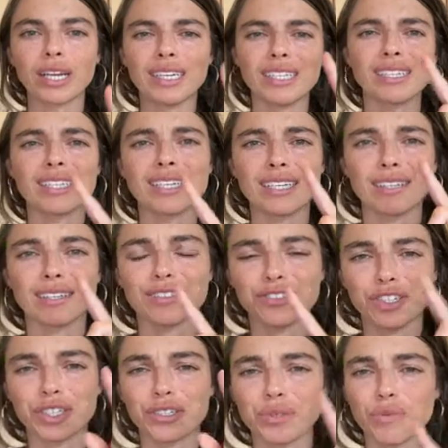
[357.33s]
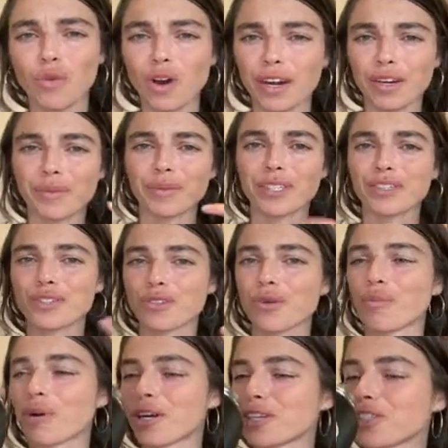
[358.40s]
I need to drink some water. I'm like so
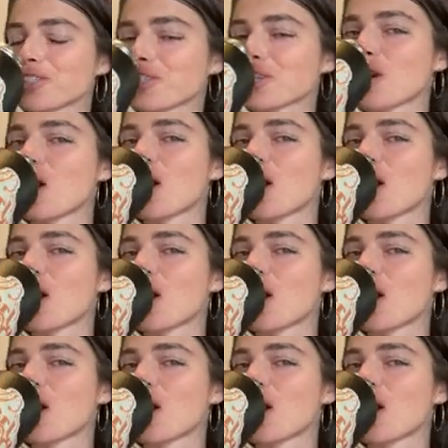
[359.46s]
parched.